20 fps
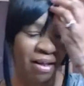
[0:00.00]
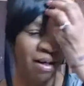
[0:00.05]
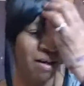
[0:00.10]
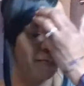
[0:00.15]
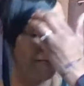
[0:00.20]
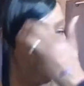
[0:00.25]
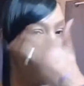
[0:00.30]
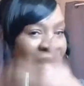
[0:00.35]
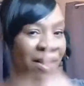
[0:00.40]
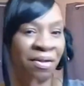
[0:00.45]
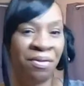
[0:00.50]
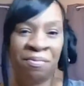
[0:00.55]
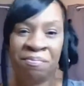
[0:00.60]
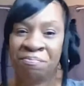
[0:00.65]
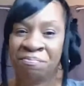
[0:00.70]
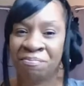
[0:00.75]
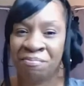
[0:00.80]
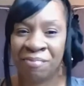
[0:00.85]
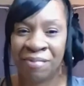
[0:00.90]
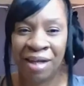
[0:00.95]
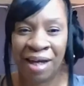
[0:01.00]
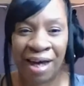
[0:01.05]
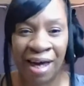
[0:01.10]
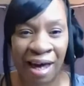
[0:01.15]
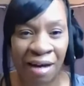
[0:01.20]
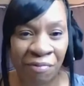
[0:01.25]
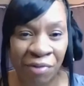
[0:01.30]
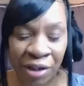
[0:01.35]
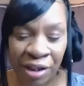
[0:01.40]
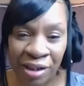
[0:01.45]
All right.
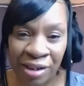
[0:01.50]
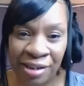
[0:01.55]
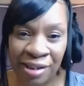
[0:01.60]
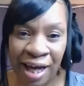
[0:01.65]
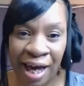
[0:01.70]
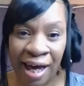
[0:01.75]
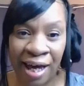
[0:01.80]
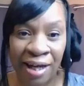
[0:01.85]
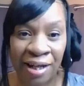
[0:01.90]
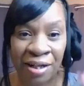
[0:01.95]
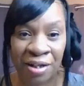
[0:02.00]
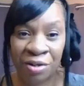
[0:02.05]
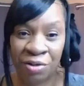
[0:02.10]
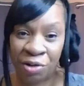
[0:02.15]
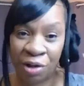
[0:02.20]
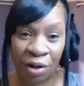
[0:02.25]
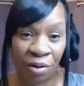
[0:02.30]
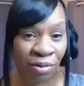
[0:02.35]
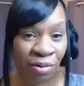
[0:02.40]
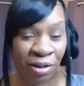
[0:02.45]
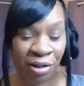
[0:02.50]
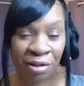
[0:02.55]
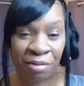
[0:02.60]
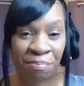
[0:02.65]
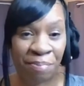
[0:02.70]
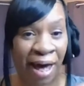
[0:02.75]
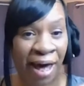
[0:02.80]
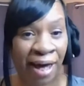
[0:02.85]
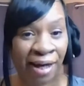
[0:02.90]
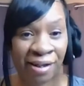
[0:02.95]
Have a good day. Don't look
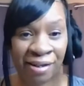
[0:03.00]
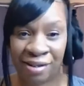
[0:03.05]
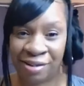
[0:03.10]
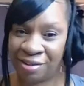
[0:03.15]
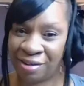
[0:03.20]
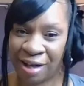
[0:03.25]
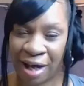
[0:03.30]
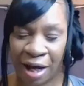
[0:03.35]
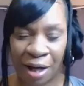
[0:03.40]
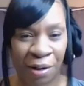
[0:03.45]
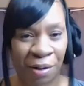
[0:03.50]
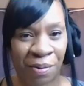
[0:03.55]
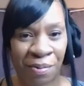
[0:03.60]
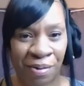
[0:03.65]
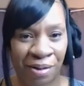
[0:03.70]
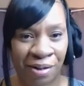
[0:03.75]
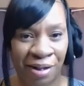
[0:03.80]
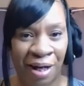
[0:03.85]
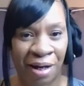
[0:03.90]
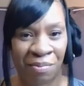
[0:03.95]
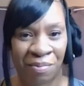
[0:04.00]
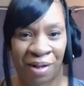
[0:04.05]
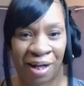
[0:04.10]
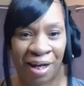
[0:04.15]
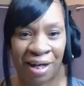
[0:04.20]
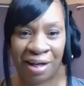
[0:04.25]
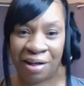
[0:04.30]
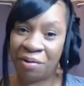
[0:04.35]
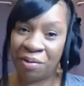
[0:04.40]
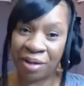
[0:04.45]
back because you're not going that
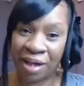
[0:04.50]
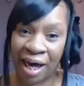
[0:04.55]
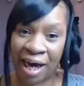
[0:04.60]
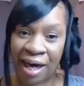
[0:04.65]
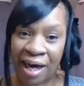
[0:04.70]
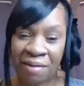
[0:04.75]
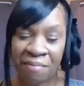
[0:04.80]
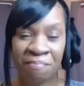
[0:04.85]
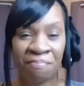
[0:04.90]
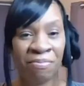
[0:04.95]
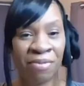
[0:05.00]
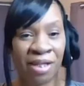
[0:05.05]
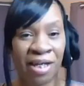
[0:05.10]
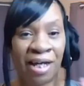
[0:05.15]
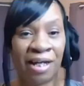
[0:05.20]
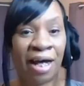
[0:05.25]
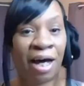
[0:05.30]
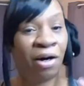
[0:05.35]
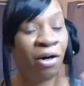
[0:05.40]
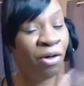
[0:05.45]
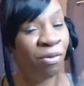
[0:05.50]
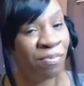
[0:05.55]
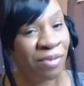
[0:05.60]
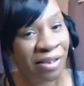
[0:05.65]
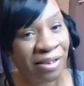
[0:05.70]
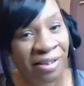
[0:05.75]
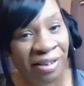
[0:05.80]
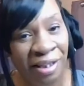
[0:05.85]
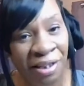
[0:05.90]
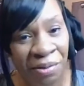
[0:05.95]
way, okay? And I hope
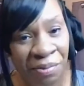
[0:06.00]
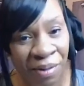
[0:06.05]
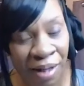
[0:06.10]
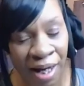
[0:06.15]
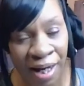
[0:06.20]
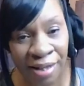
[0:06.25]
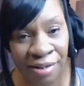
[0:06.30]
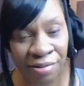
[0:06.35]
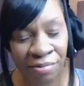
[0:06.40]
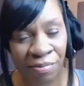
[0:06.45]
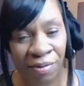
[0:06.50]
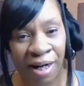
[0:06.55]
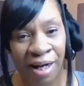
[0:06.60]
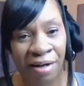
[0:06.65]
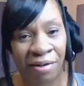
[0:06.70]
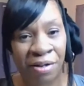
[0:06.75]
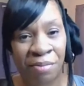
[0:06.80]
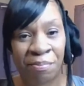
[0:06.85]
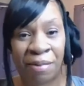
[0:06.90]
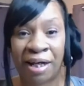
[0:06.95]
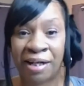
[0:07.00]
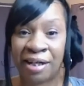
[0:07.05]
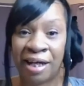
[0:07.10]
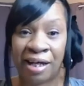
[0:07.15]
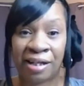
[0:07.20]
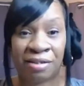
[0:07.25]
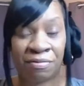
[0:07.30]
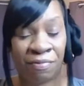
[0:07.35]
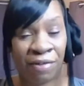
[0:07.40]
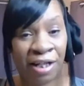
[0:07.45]
to see you guys around in my
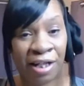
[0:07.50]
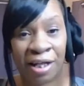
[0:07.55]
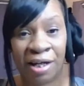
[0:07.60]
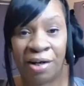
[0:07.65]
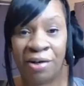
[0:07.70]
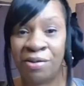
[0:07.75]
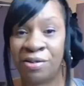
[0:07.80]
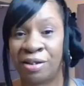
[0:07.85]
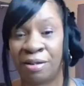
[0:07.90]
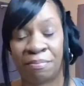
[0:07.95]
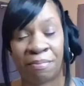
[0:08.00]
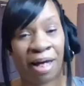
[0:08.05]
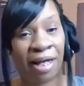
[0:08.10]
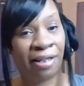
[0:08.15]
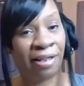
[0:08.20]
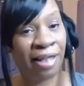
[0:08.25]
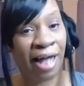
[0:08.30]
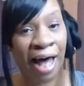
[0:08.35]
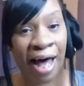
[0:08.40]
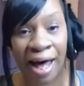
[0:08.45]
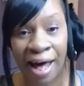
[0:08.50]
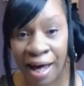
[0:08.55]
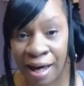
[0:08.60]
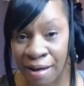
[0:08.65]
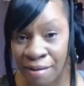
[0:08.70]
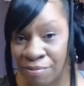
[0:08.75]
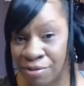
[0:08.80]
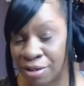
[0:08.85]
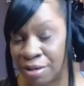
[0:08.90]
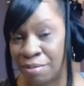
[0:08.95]
next videos, in my
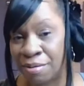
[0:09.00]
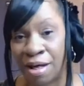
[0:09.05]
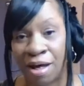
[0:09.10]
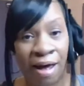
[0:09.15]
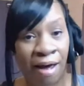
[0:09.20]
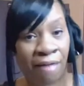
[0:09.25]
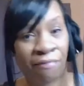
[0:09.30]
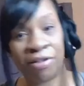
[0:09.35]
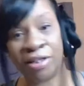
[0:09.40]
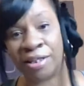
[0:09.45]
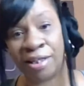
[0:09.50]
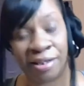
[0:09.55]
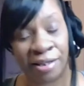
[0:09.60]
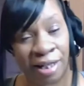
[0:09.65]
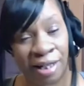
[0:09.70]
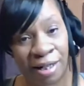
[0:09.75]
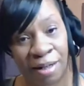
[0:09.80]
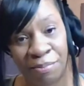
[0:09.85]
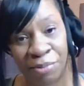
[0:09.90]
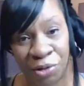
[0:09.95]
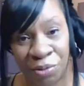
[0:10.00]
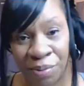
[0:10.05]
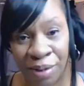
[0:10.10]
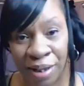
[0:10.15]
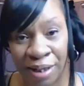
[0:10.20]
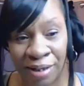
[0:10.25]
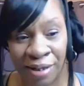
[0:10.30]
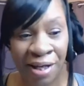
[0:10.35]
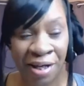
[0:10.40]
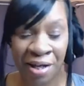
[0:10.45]
lives, and everything that I'm
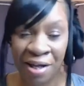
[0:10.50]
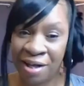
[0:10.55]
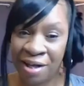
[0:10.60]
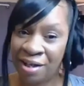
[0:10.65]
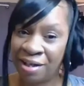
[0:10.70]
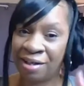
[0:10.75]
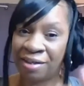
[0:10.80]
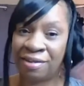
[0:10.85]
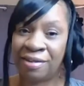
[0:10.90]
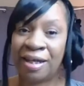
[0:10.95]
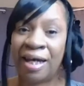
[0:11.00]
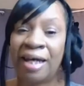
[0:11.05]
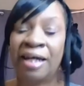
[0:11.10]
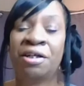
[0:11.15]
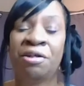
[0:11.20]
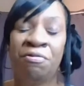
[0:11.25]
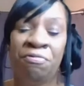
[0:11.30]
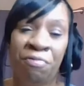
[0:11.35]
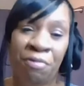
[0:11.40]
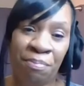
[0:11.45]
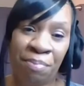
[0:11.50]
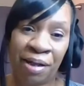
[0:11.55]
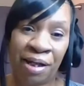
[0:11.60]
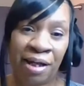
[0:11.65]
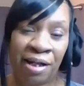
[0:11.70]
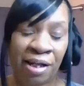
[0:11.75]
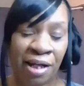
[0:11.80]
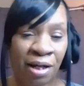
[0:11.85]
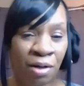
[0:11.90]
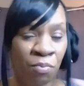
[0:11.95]
doing. Thank you for
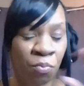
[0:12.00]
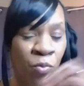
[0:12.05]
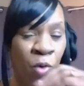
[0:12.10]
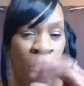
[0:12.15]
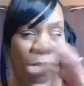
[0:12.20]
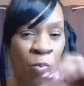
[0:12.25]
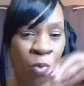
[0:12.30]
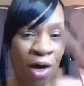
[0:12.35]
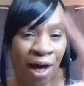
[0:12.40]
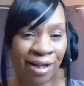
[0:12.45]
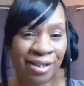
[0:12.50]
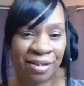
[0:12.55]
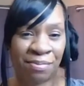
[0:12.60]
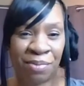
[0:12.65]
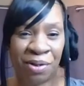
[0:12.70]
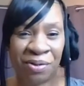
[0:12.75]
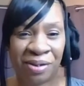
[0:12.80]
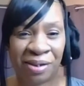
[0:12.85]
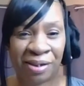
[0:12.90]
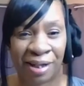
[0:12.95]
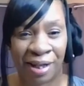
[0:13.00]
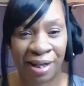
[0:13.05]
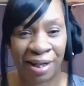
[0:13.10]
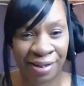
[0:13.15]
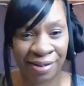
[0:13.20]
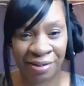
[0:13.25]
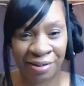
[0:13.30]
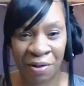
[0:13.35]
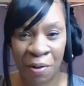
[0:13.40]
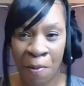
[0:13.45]
being here. Mwah, mwah.
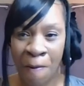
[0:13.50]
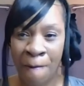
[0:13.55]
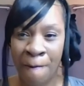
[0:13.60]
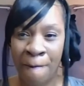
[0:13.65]
Smooches.